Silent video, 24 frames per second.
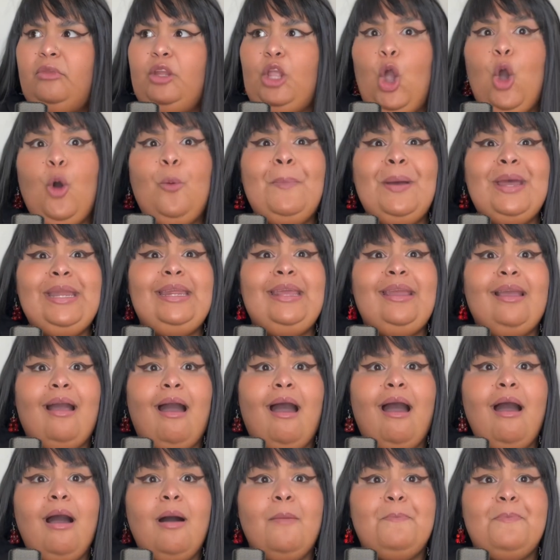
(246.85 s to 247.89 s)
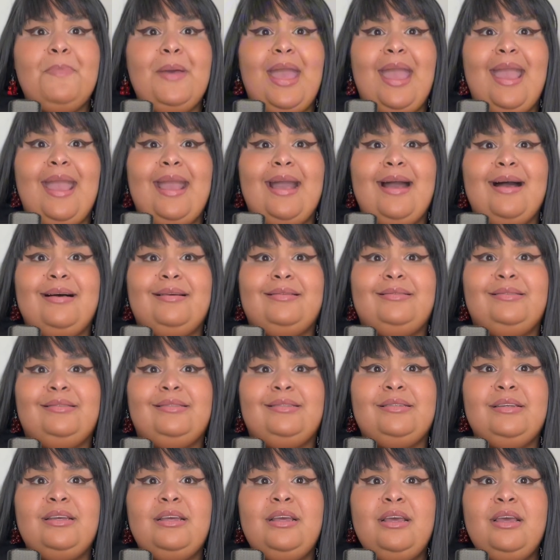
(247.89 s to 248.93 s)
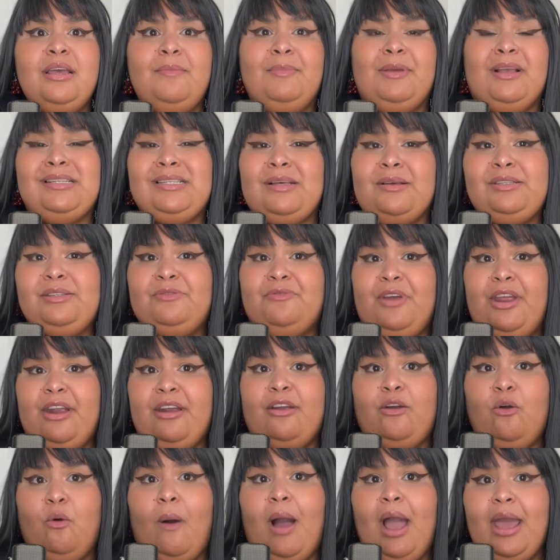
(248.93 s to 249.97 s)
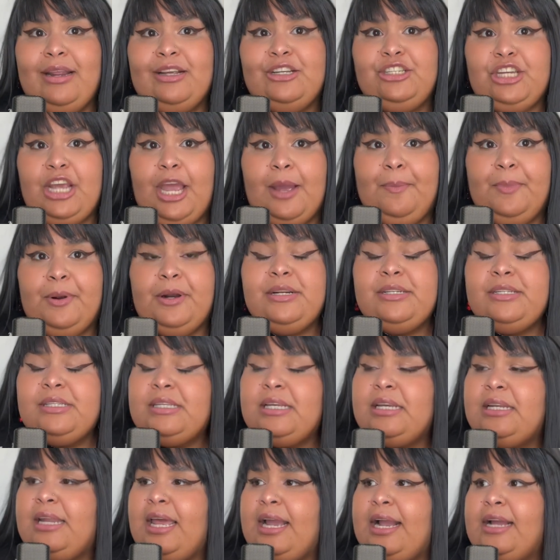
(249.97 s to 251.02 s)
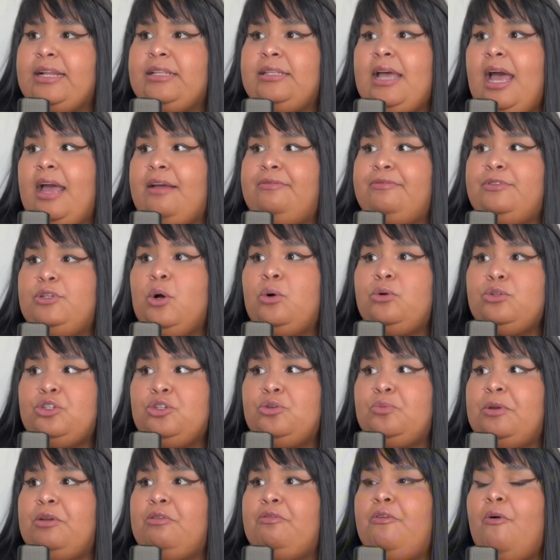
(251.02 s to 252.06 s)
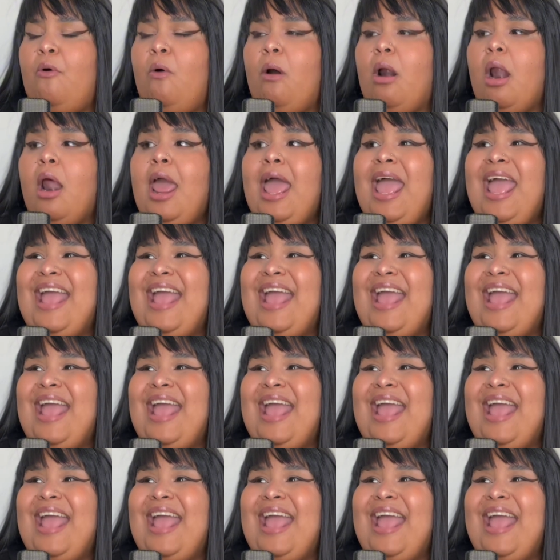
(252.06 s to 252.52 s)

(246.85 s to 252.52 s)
opening up, and because I was a very quiet and shy person, like I've told you before.